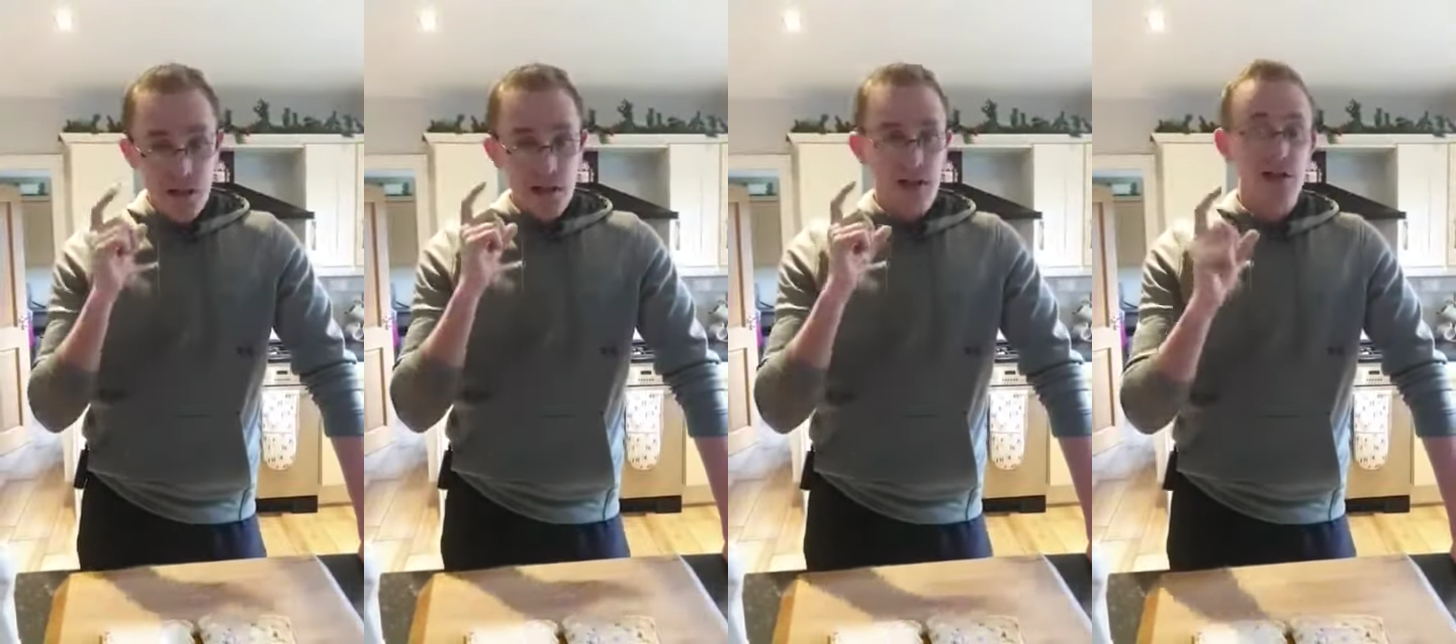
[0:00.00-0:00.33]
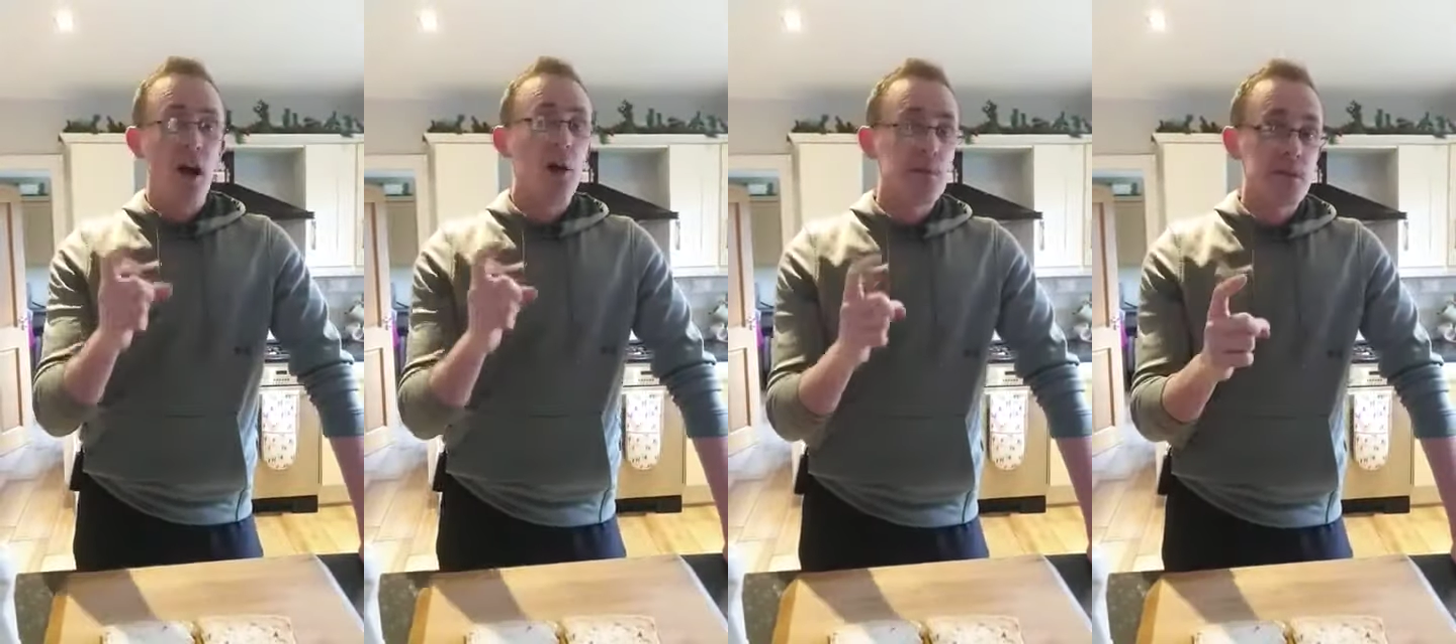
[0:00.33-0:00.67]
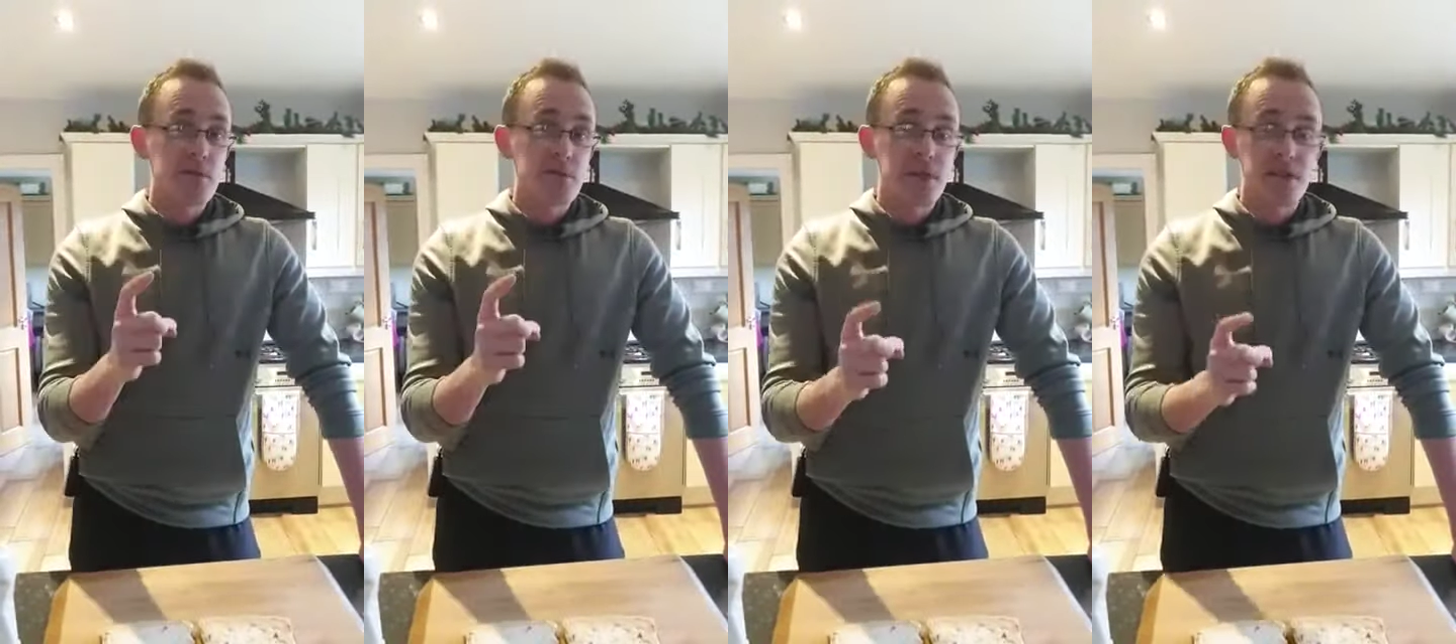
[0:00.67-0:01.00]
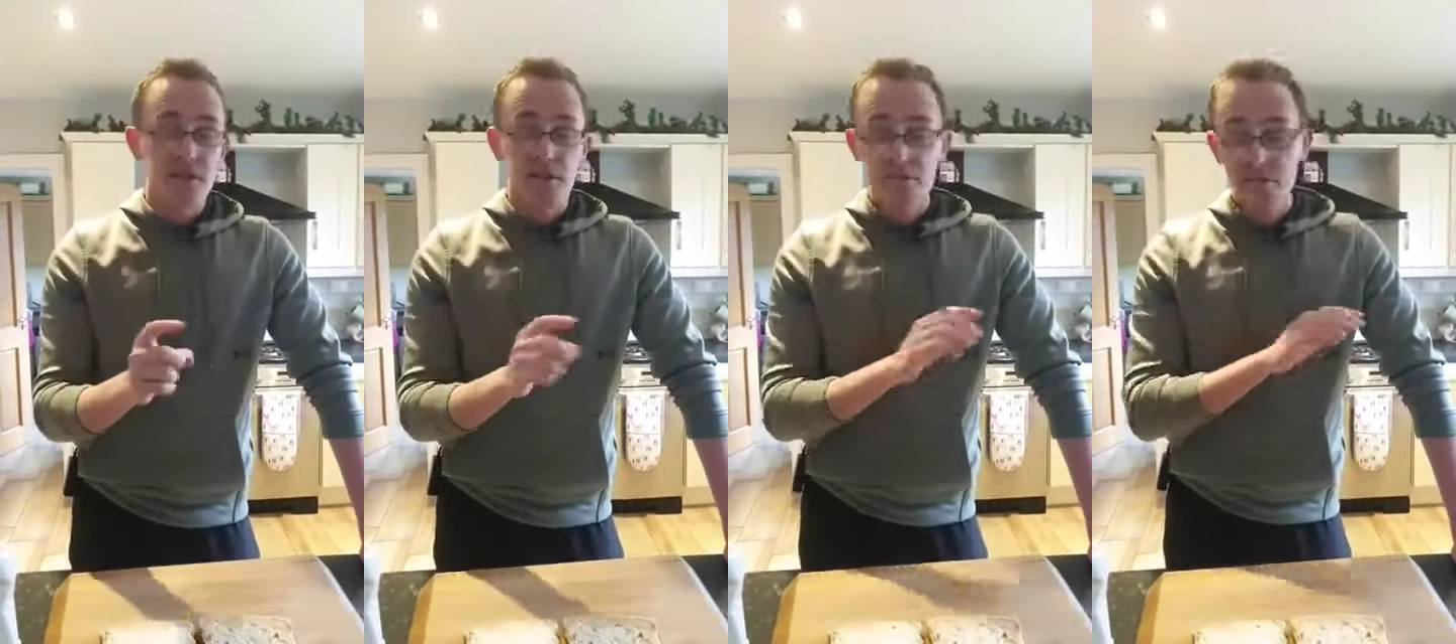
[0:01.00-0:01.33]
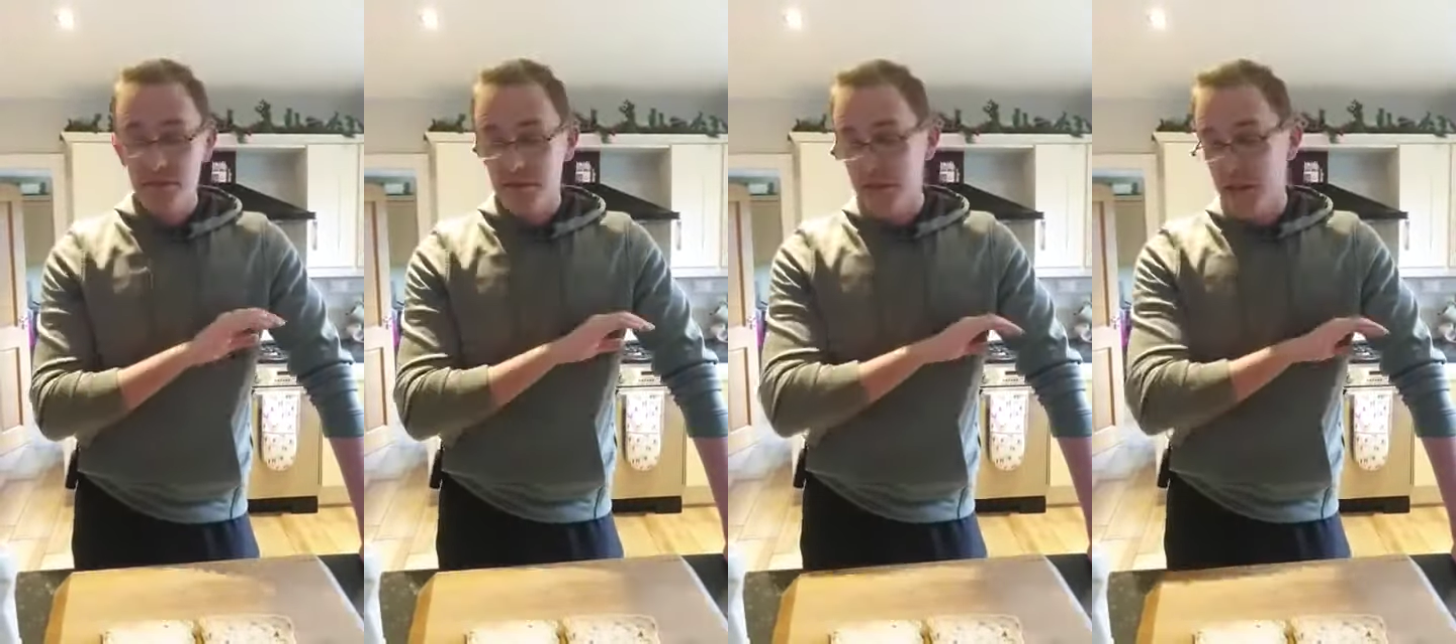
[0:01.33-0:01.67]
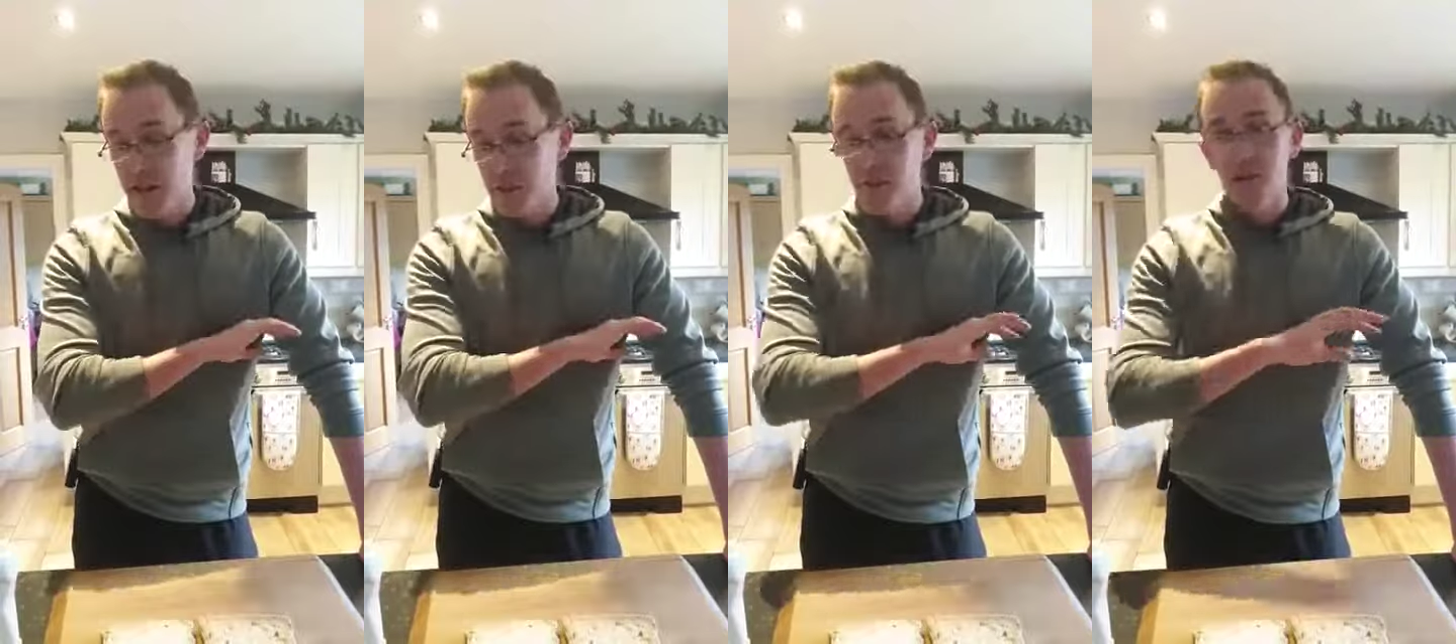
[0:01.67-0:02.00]
The top tip, guys, as I
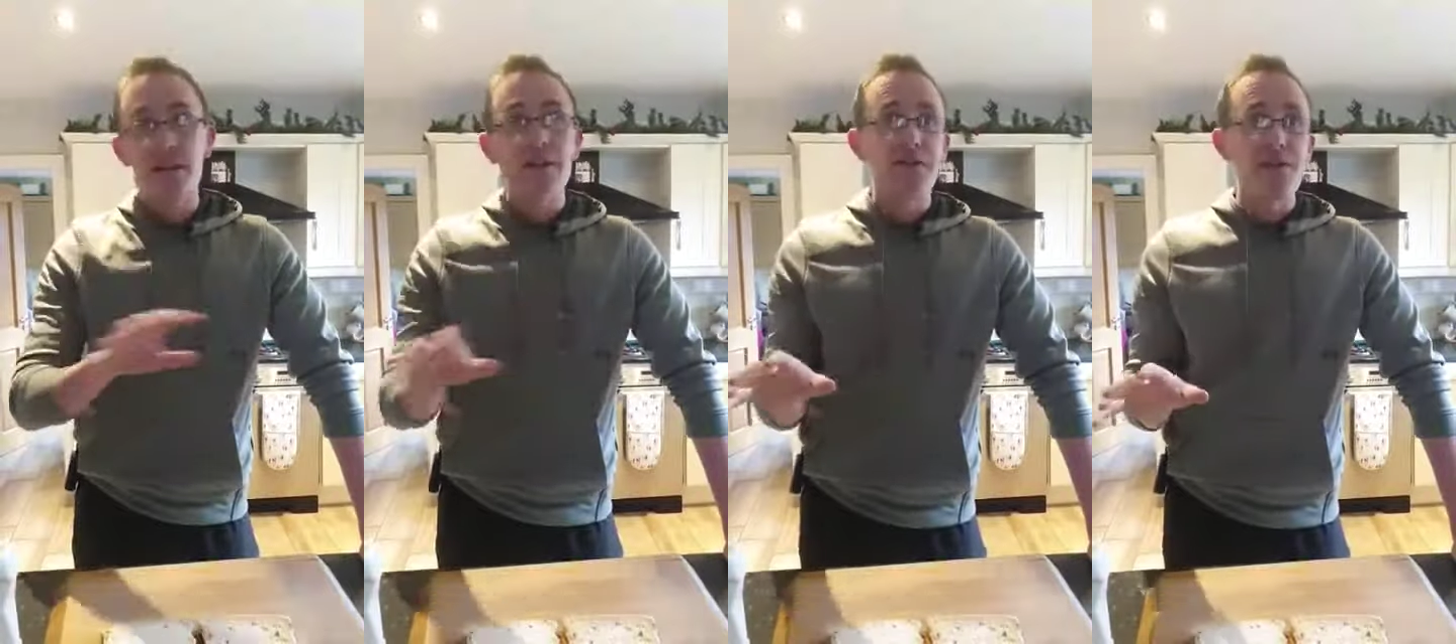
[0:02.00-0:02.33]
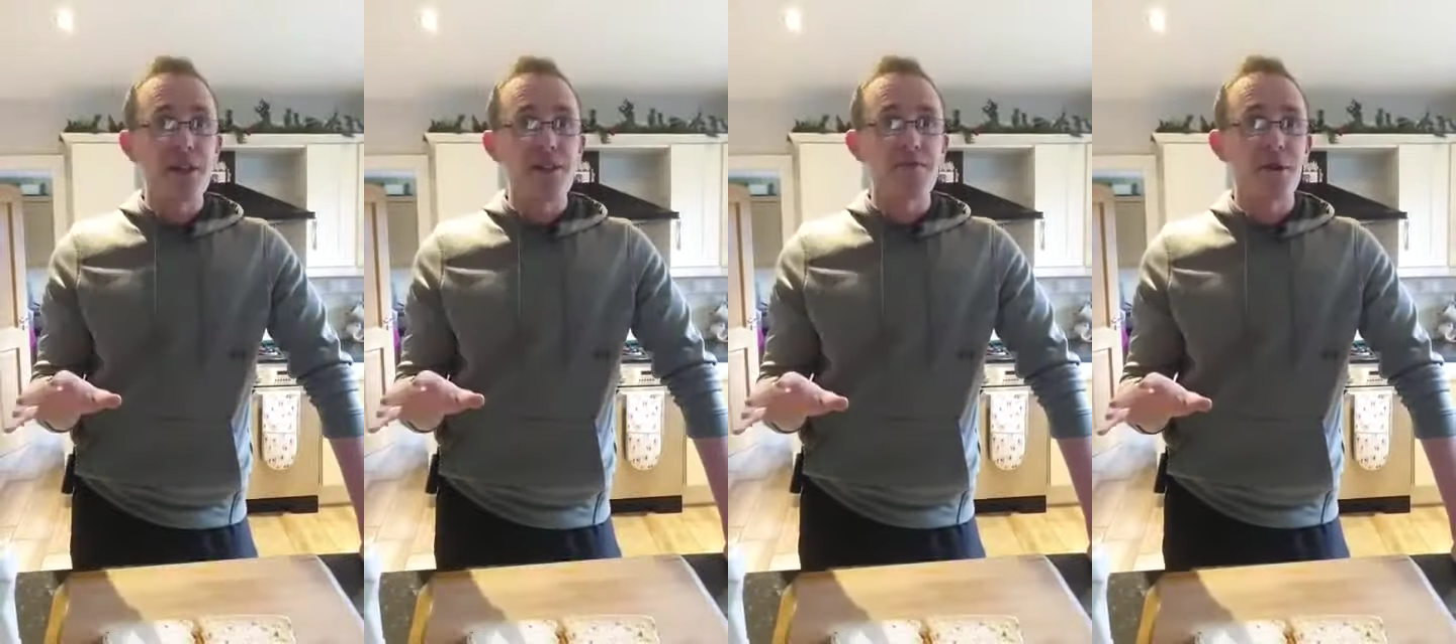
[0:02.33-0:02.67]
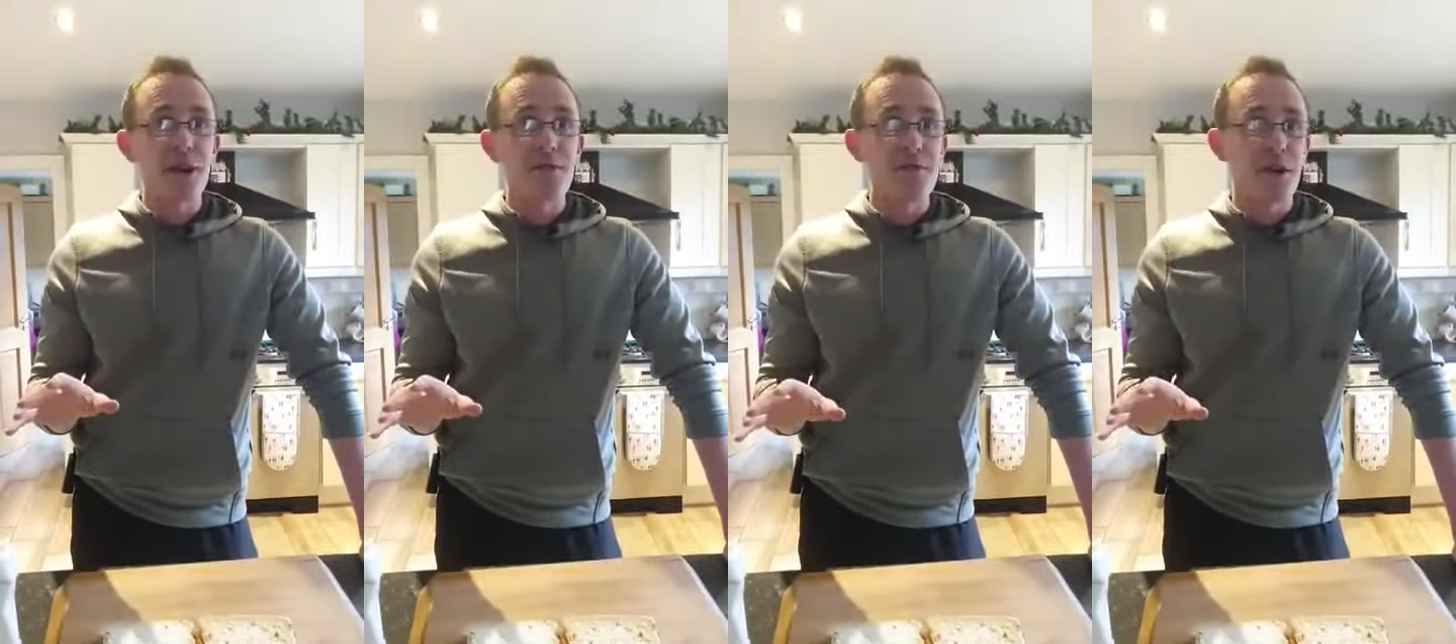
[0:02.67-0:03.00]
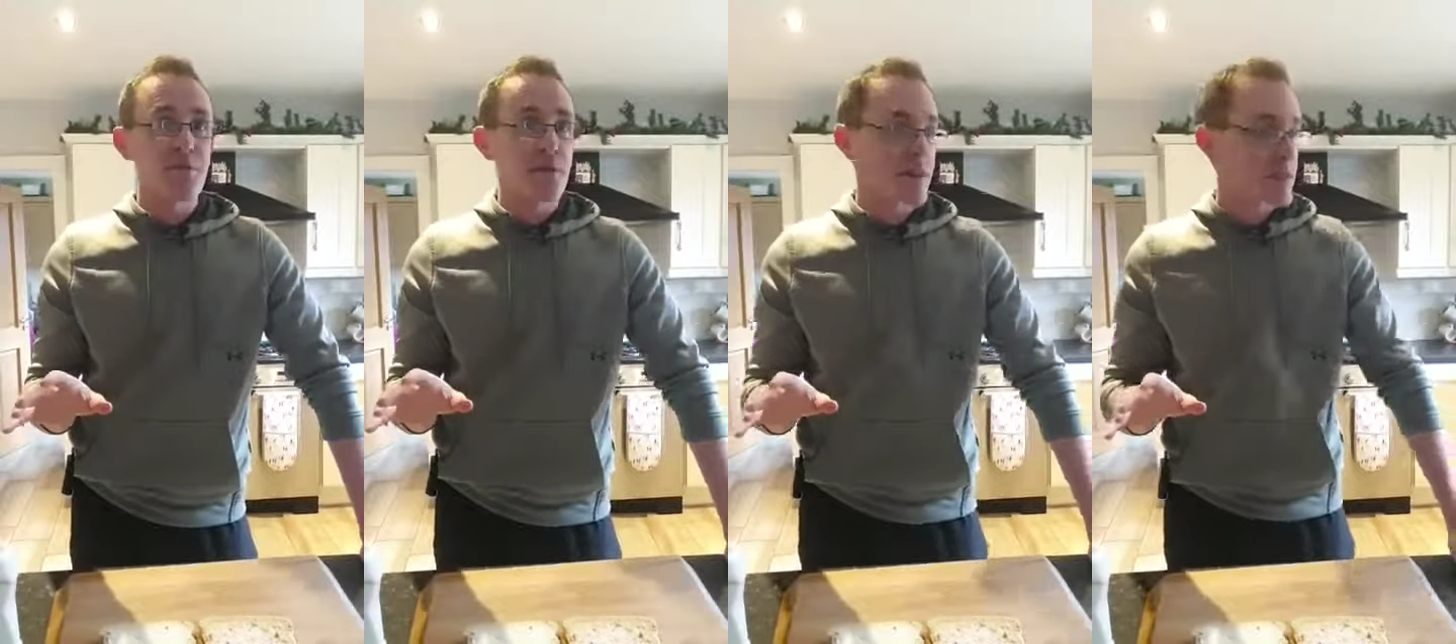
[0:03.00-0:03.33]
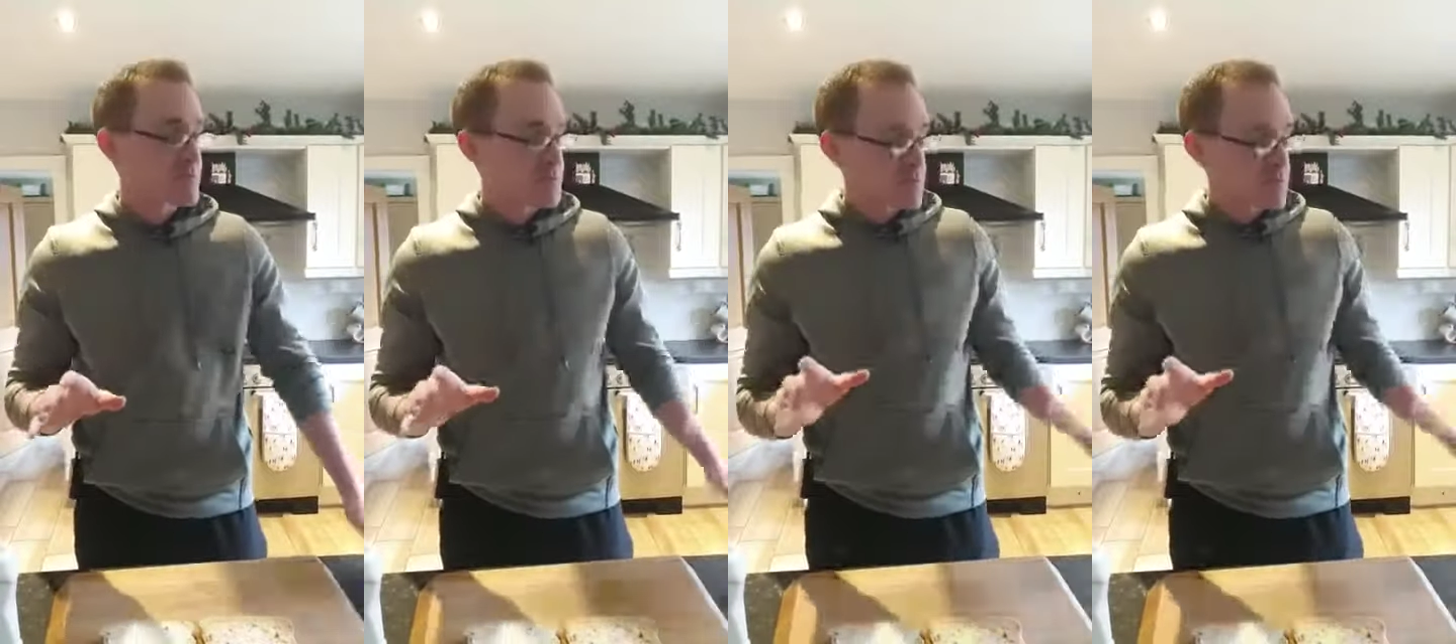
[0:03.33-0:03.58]
say, completely random and off topic.